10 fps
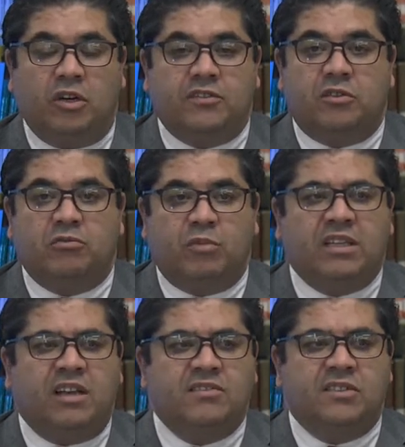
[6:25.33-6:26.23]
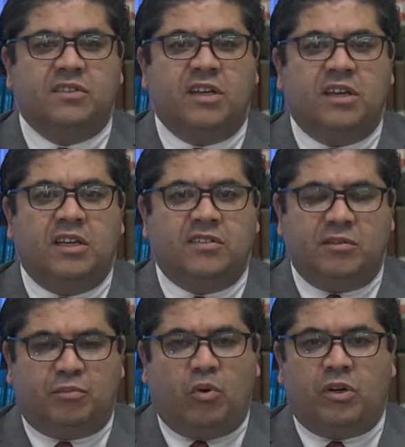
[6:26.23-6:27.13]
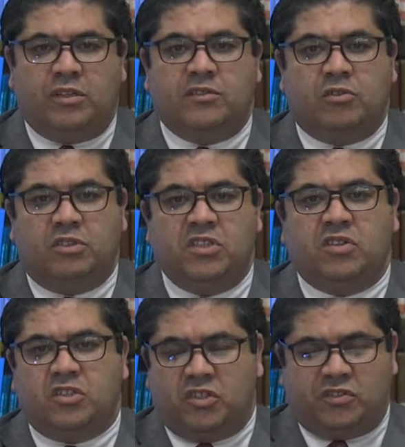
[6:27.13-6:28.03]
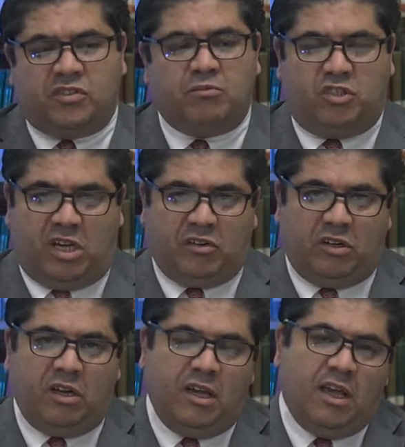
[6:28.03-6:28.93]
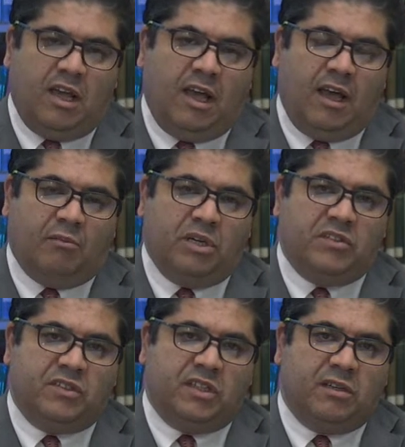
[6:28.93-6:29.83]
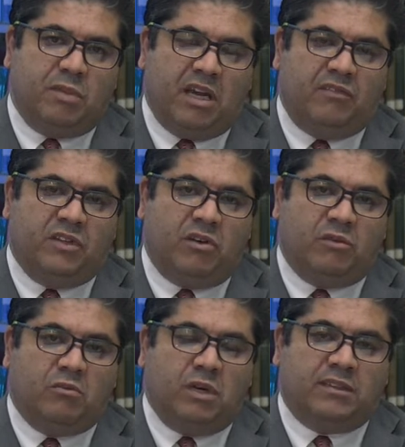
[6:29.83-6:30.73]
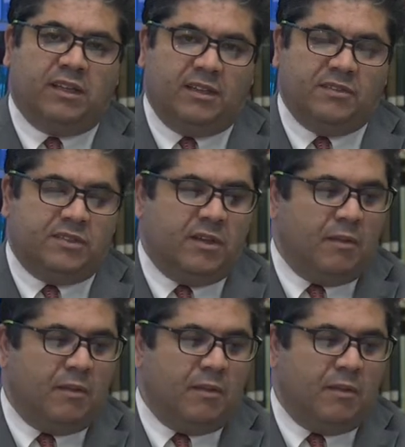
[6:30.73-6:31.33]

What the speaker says: So wetlands is important. So these are just some general, basically, benefit of wetlands.